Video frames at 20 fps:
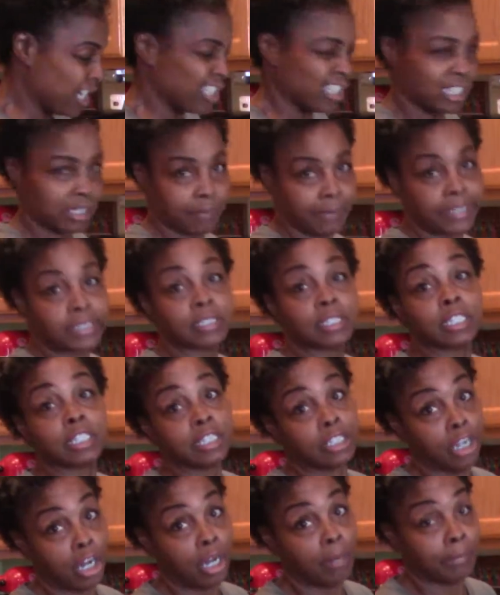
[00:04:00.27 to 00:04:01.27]
it's basically
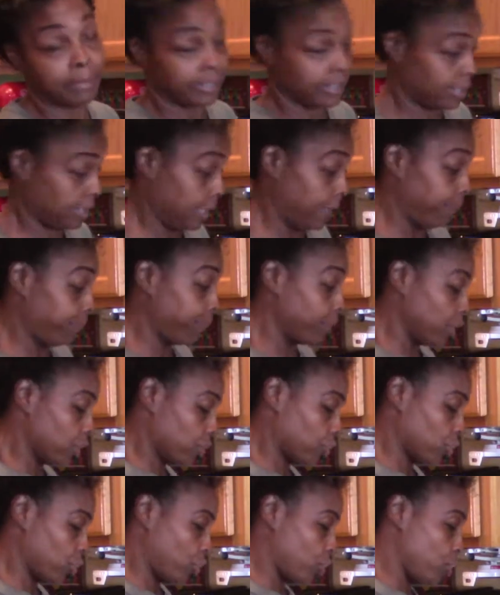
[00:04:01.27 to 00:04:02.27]
almonds.
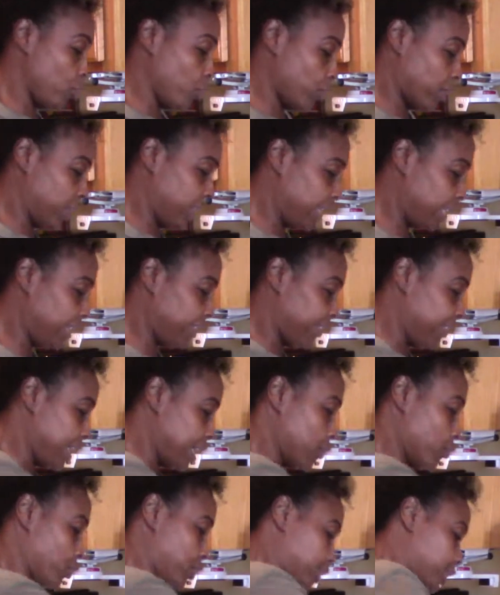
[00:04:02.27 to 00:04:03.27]
So you want to get that
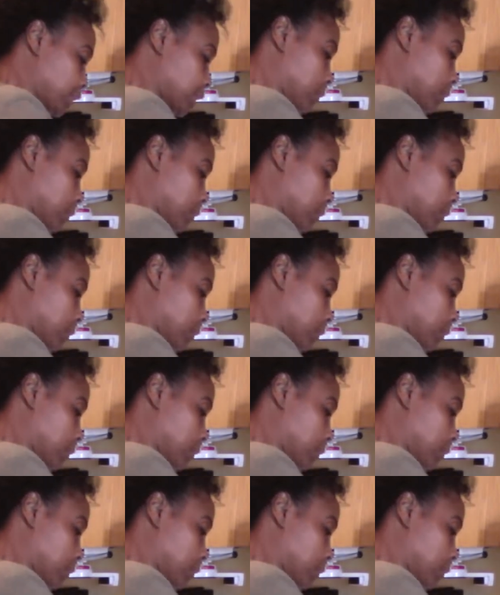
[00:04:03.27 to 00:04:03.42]
whisked up